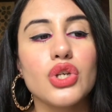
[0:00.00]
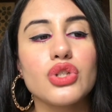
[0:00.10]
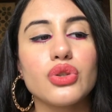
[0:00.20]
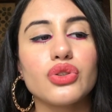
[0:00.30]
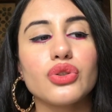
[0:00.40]

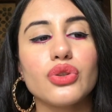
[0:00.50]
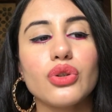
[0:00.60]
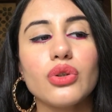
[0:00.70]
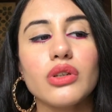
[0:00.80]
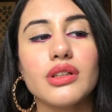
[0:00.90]
So, you
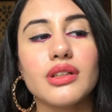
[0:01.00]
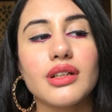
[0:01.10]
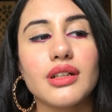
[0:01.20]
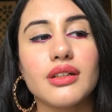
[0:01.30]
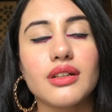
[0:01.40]
know,
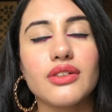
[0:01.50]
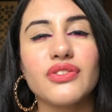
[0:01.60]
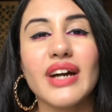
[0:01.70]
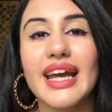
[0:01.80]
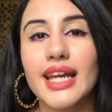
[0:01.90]

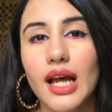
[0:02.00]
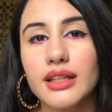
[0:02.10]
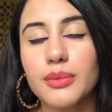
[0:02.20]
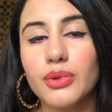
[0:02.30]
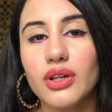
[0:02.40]
for any
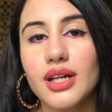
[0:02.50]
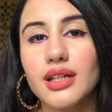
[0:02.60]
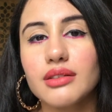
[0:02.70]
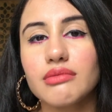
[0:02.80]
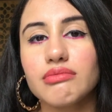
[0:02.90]
other
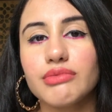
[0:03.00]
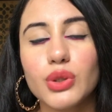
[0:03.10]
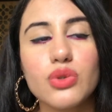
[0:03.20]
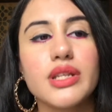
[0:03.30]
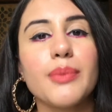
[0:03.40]
product,
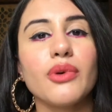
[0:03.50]
use that